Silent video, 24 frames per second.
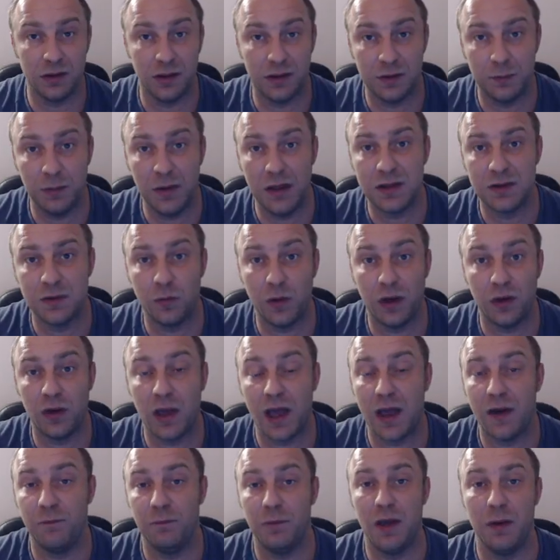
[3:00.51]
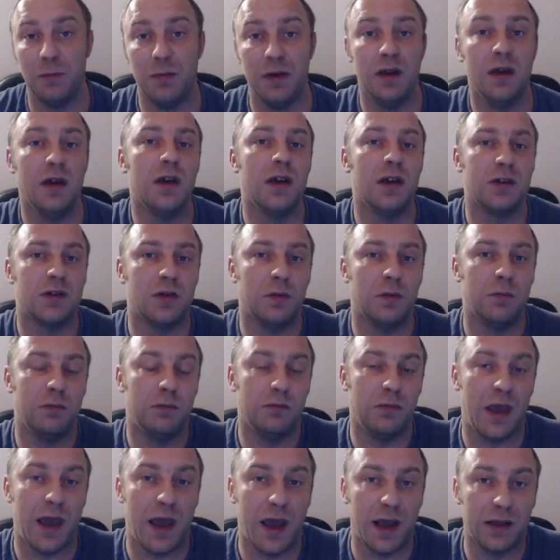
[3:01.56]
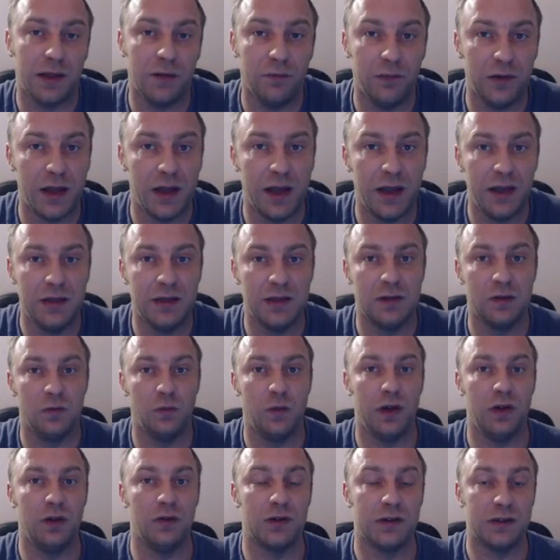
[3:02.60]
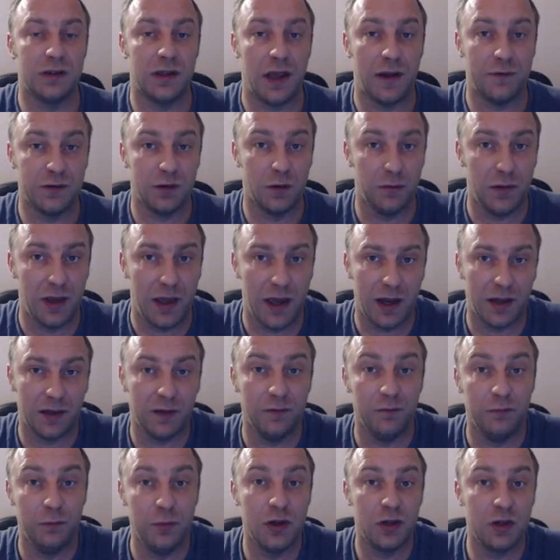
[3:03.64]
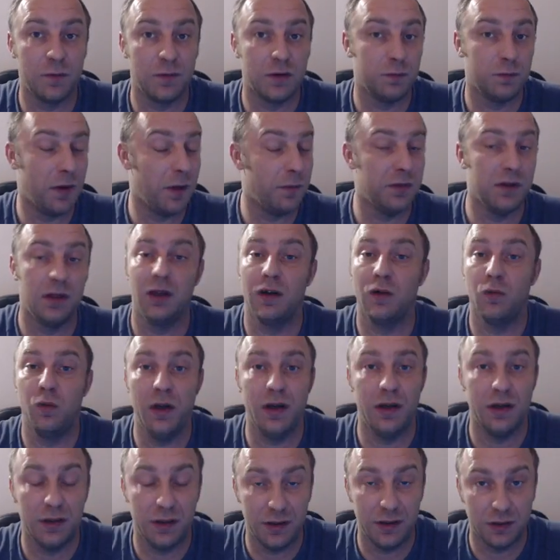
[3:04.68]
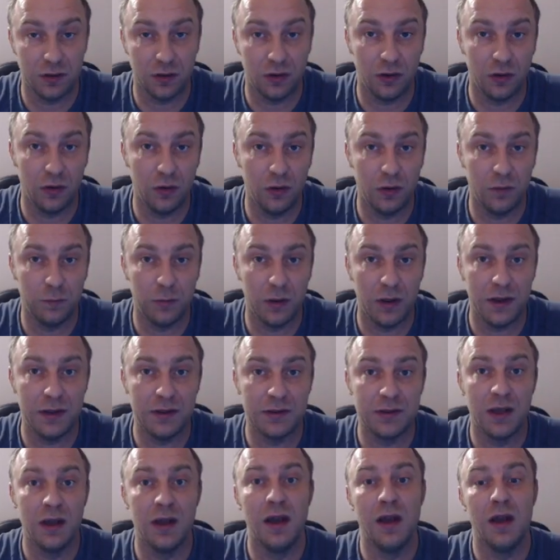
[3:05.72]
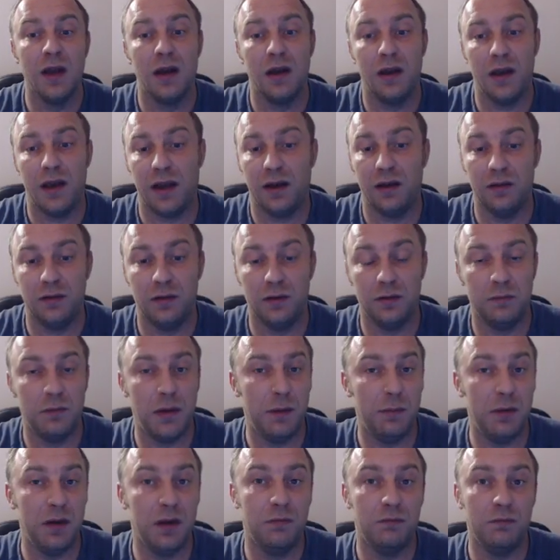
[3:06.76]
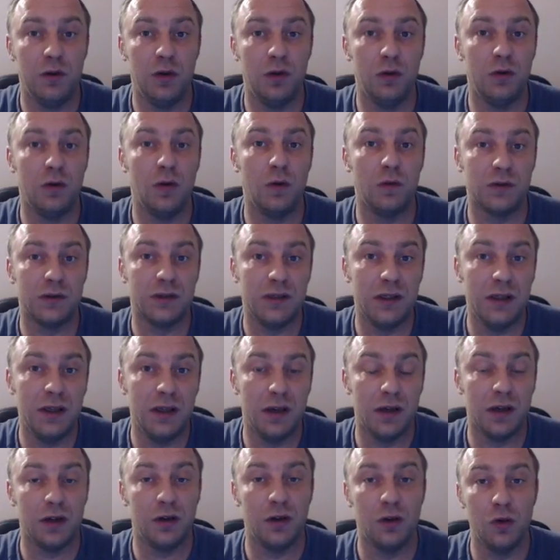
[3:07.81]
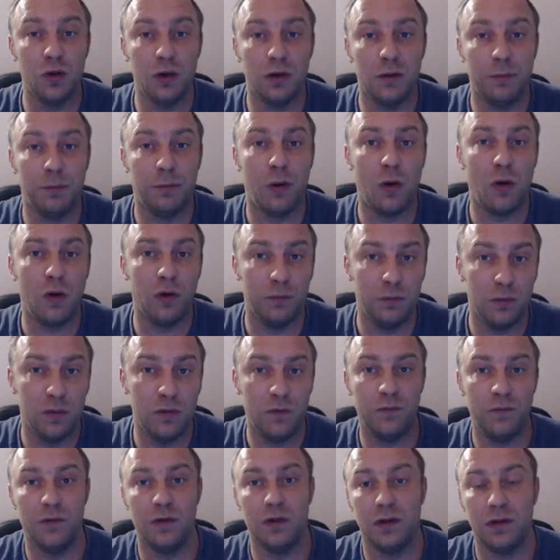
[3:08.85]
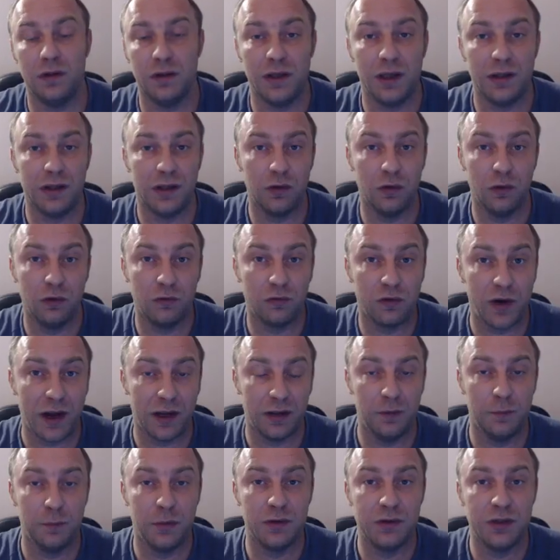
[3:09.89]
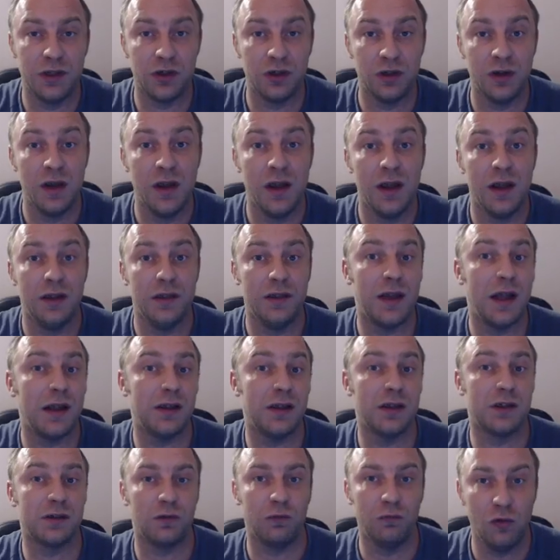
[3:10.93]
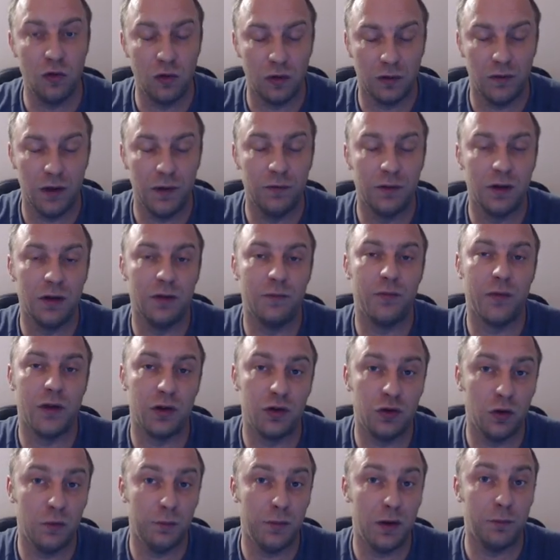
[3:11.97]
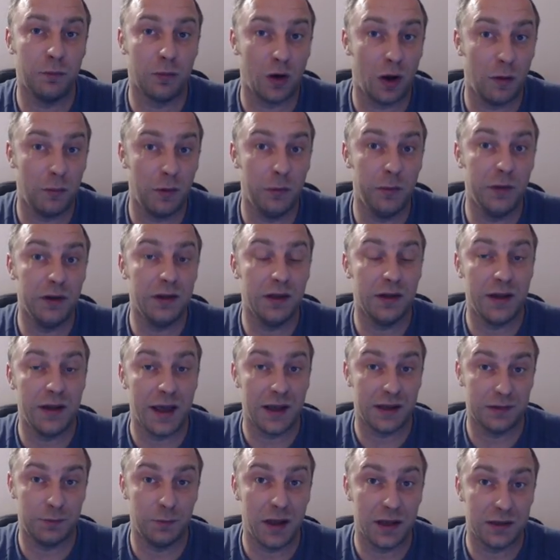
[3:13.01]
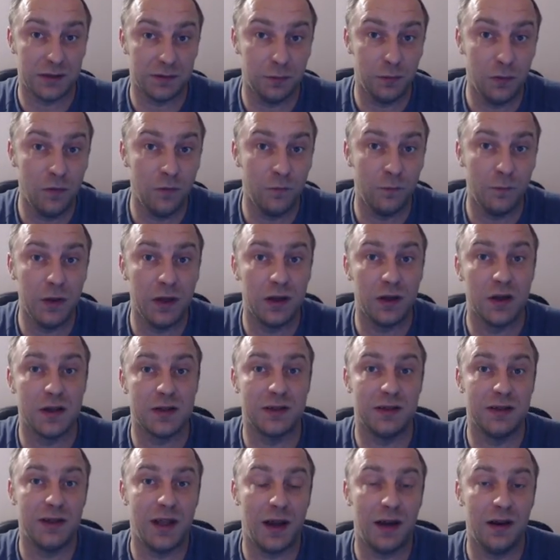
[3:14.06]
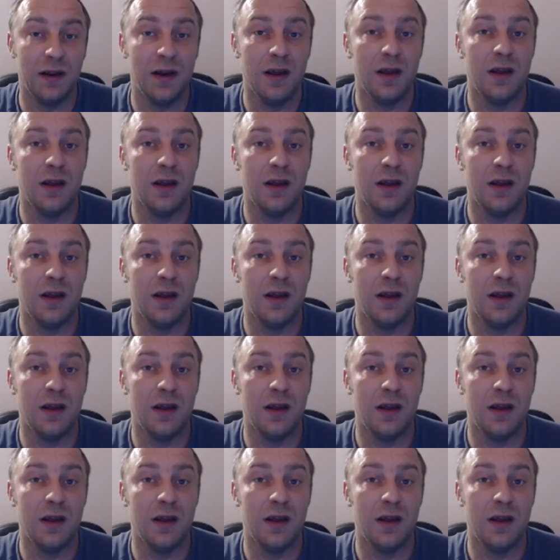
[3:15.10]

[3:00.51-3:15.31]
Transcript: It means when you have maybe some active knights, when you have some active bishops, maybe the queen is on a good place, and uh, maybe you don't see a good pawn move uh, that could crack the position, then this rook lift should be probably the next best move, because then